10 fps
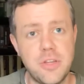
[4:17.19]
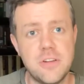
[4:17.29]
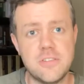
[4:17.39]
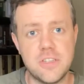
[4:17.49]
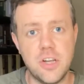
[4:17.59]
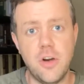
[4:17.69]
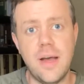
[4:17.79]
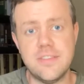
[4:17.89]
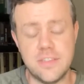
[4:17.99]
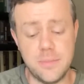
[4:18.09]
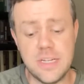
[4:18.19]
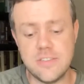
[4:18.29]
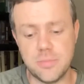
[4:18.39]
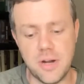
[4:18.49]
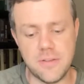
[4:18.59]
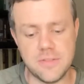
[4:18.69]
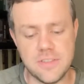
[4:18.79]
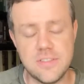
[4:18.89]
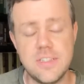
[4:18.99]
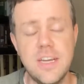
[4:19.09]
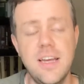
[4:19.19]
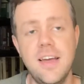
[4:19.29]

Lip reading: years ago as a men's breakfast.